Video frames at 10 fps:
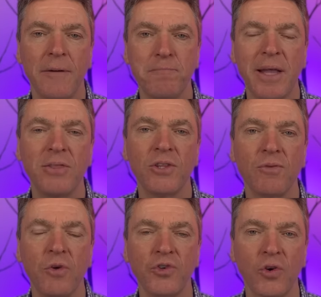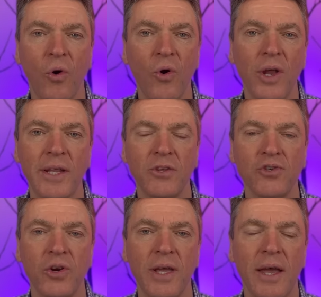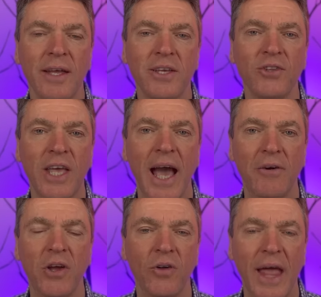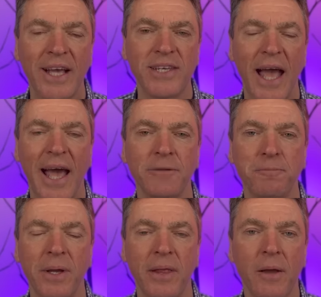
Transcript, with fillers: meant that the Russian oil industry could carry on as it had been,